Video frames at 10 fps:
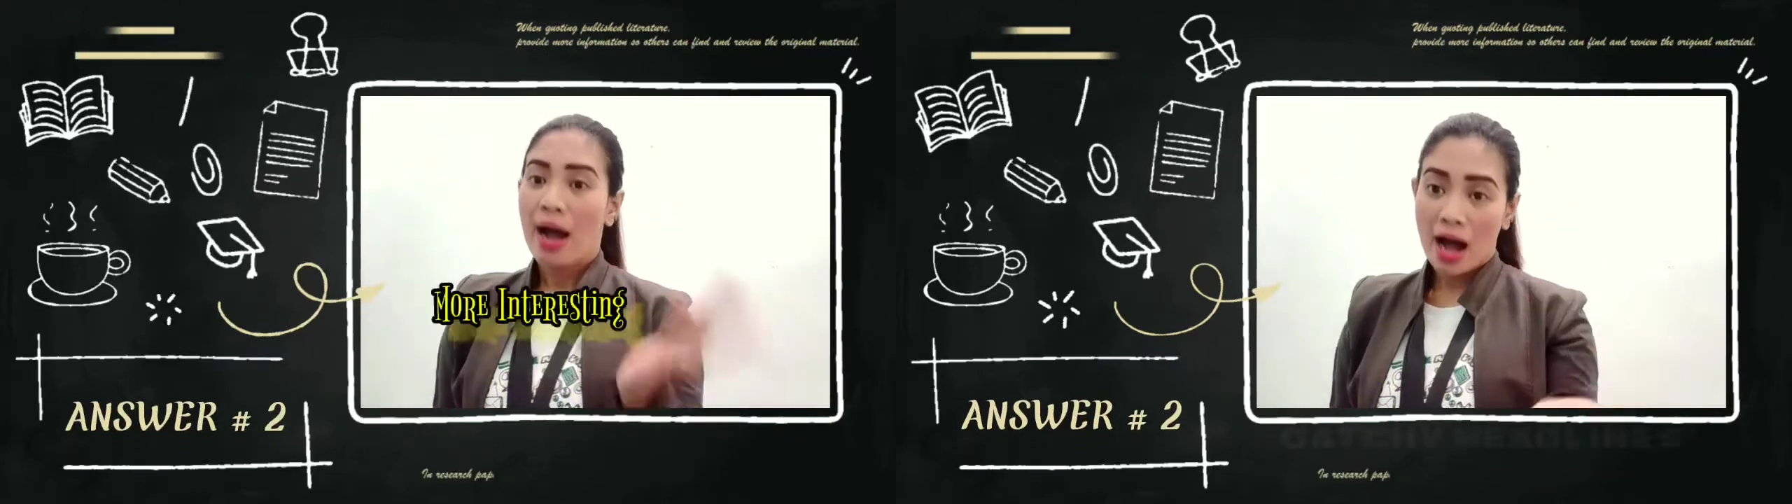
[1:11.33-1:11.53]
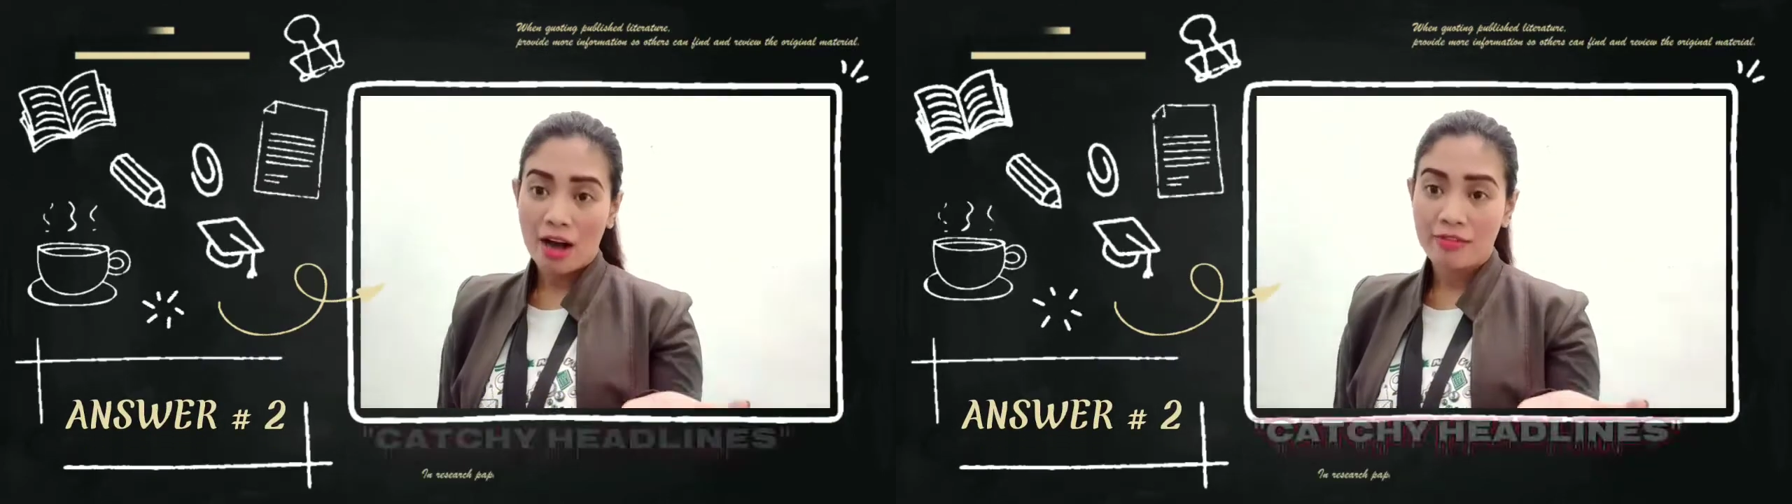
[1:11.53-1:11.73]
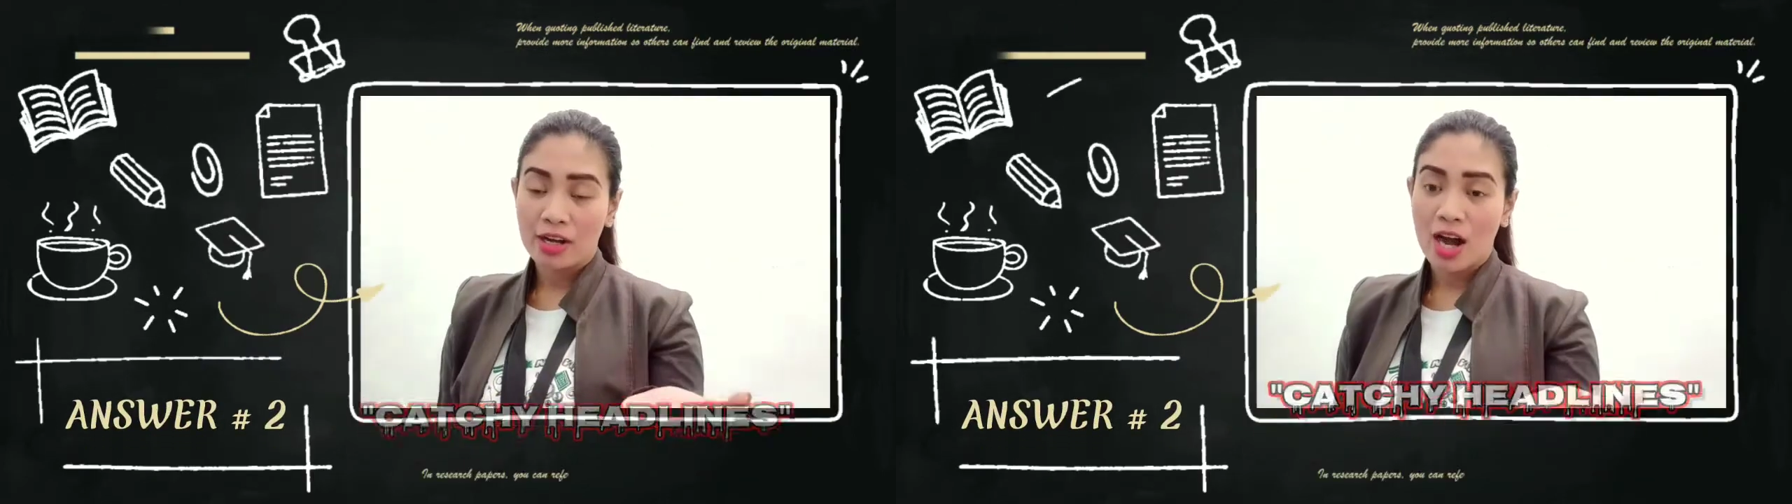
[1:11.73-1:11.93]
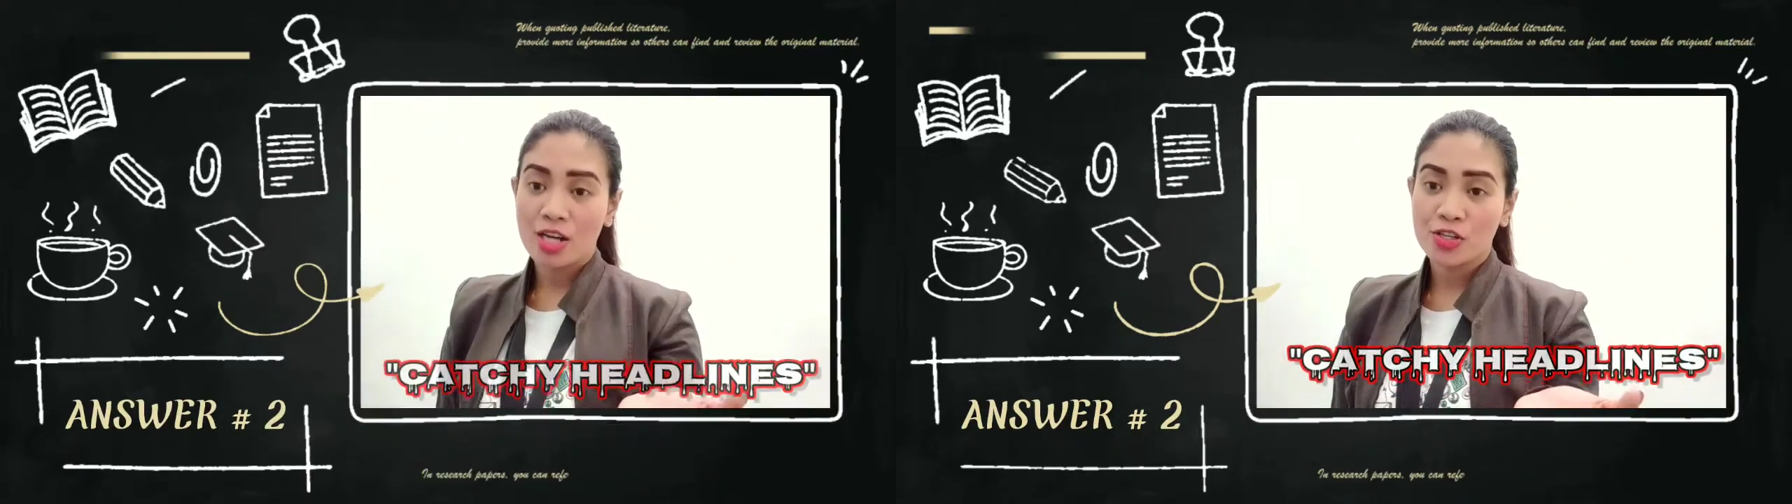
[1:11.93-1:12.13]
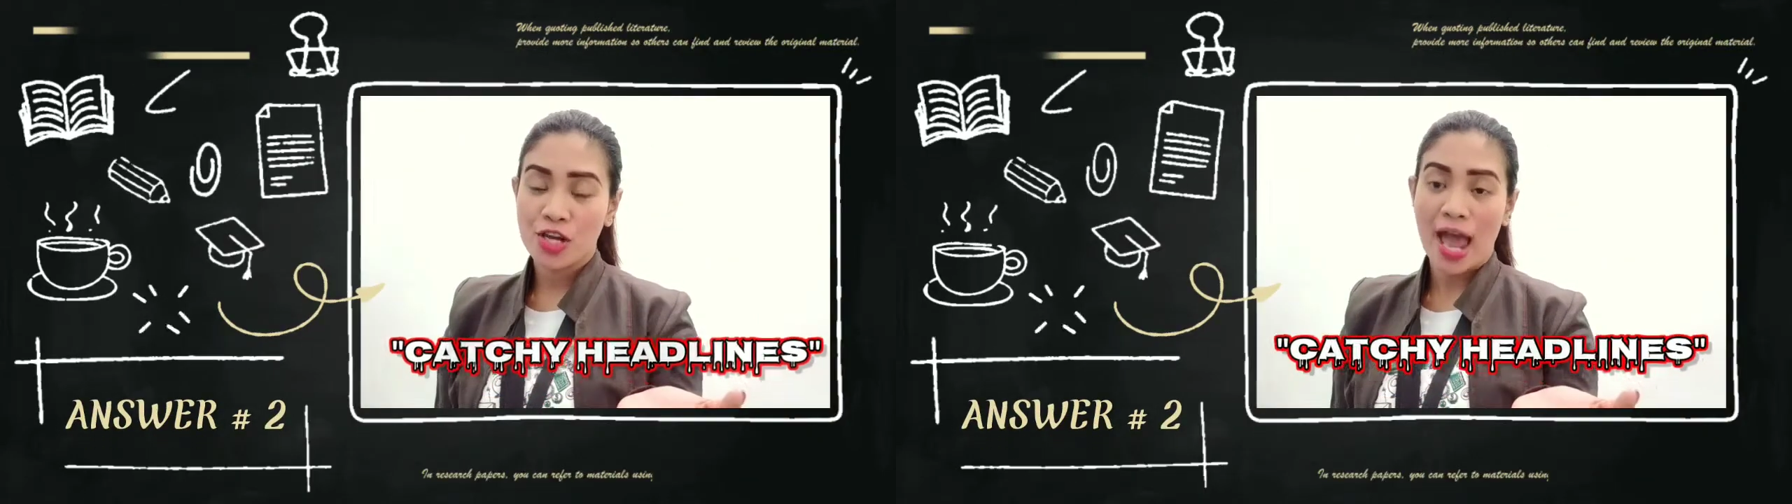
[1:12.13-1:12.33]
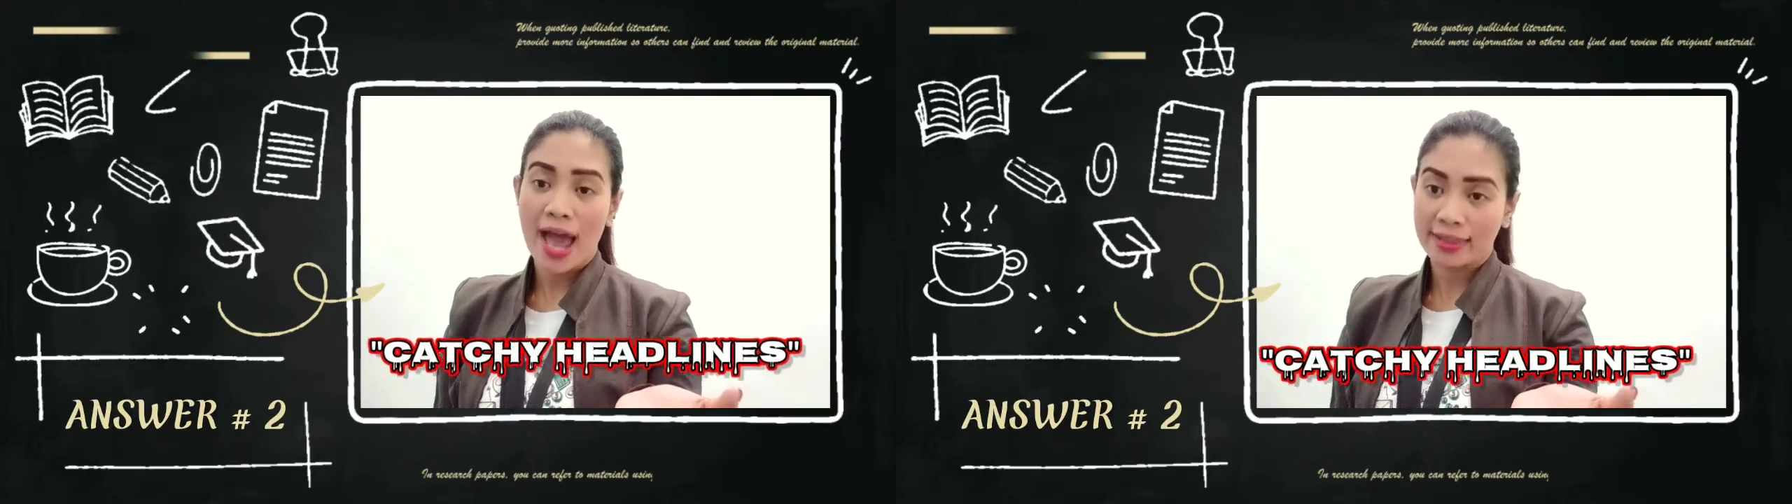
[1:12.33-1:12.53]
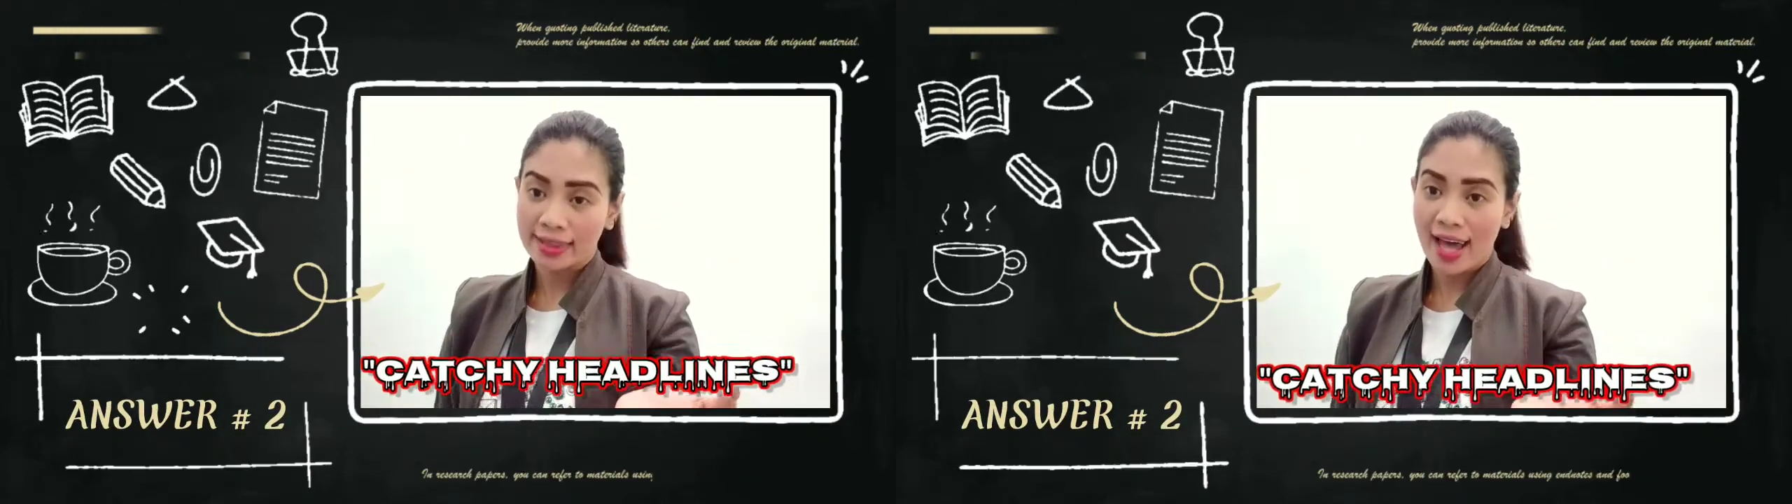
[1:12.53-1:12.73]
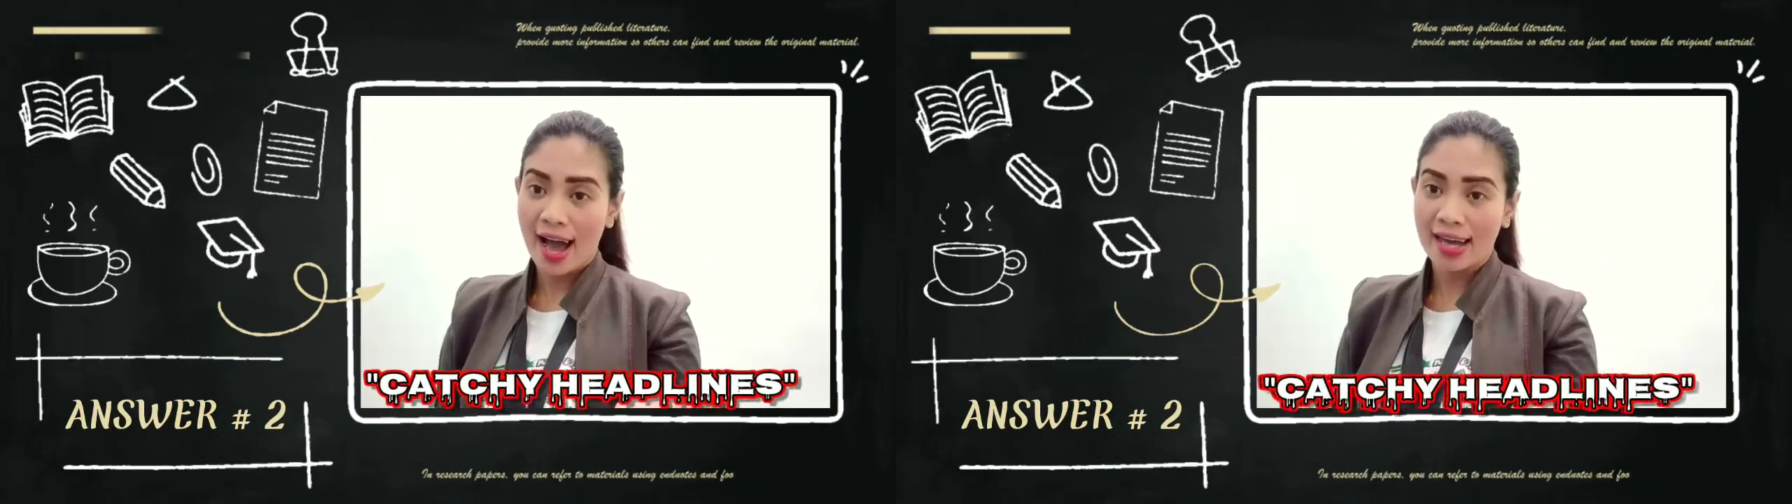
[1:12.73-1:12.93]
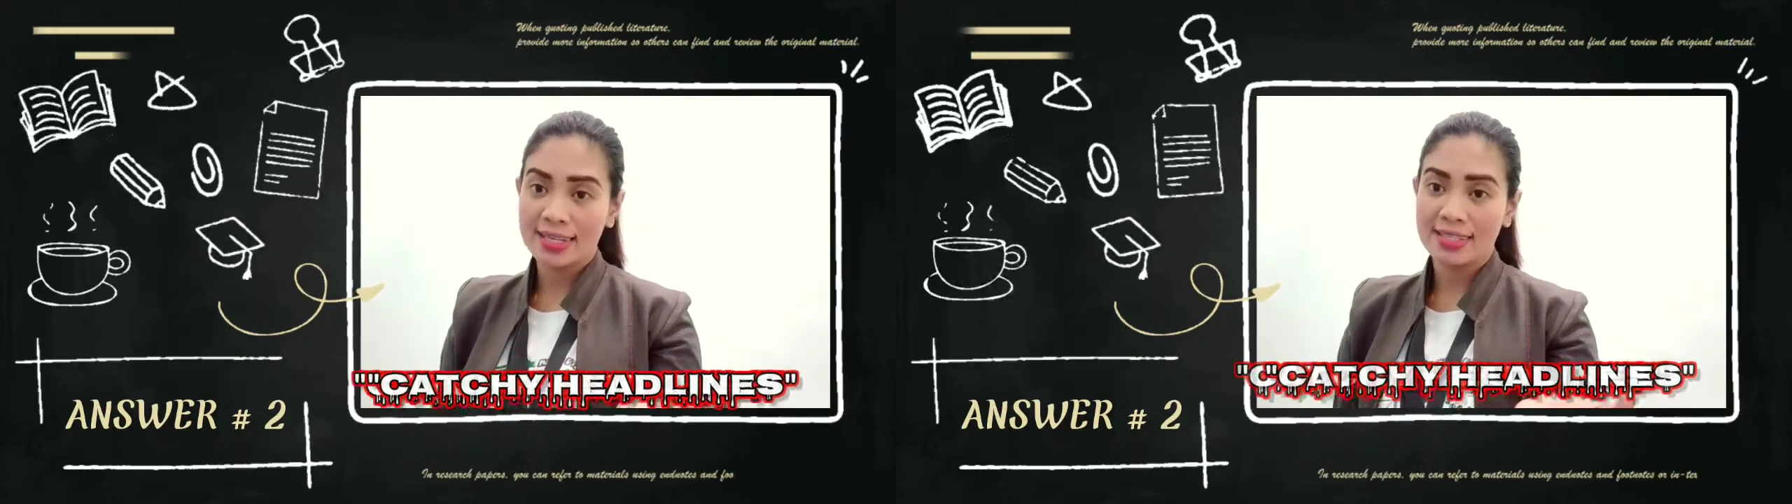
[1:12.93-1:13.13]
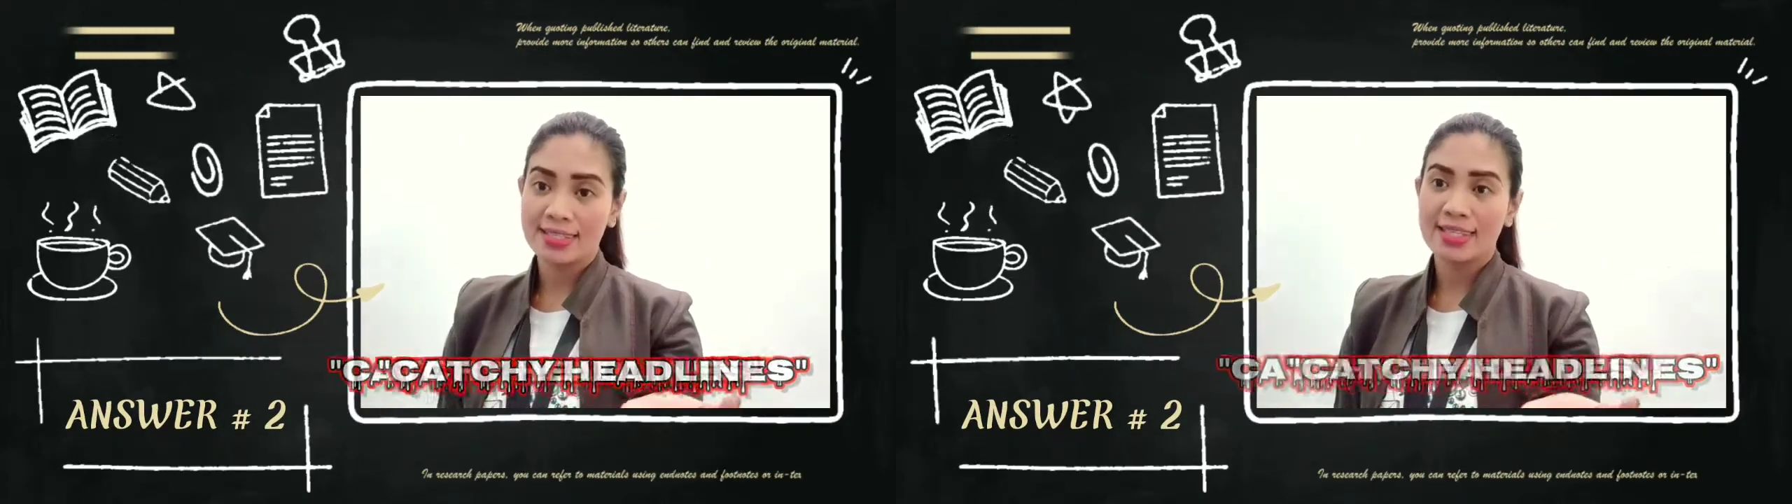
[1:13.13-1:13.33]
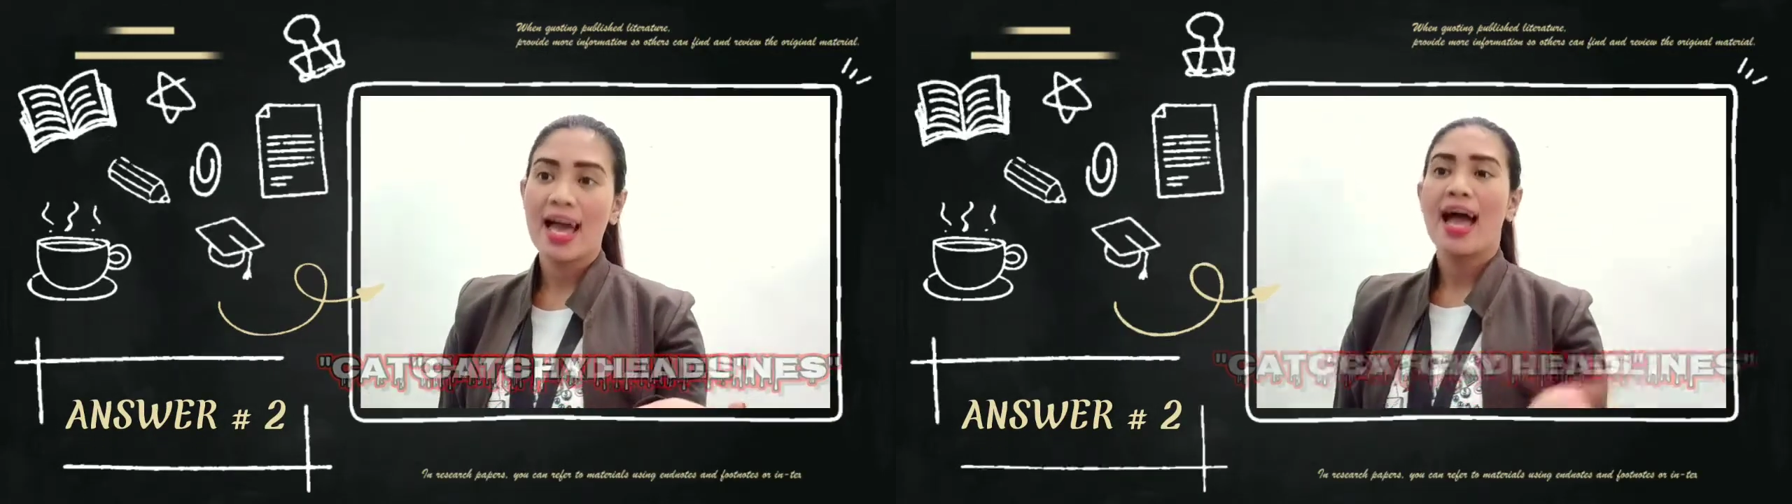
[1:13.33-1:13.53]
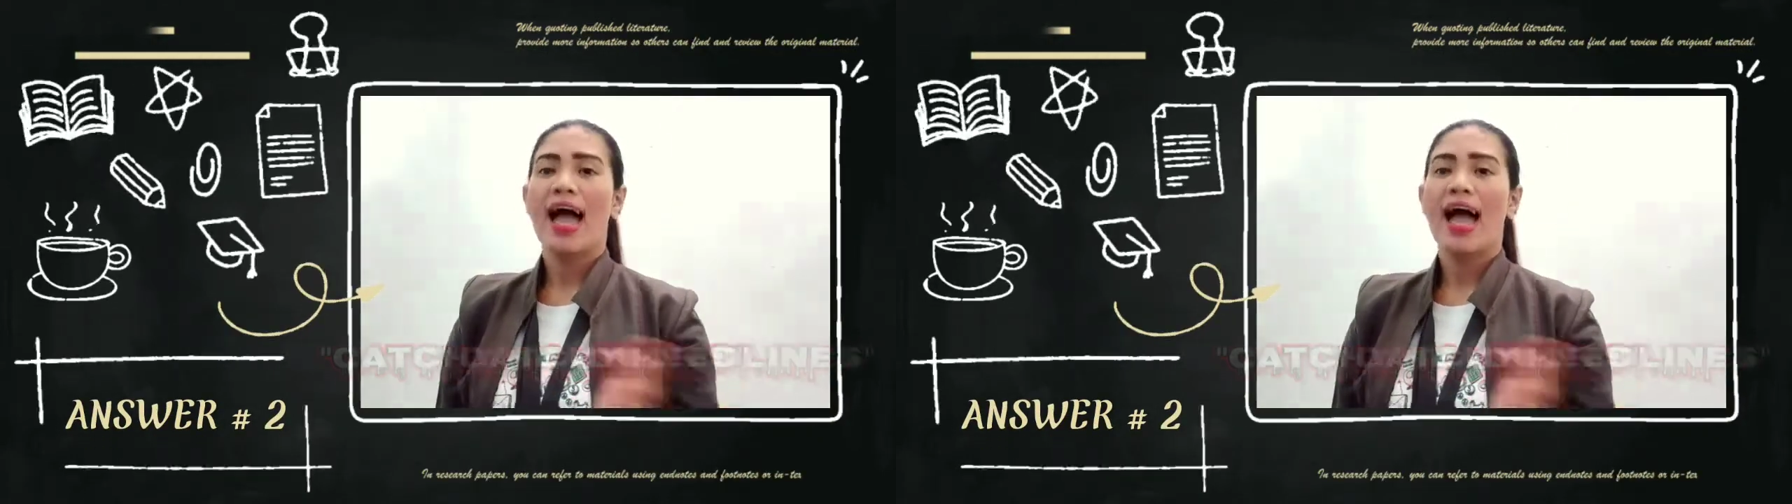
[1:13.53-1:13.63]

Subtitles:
have a catchy headlines,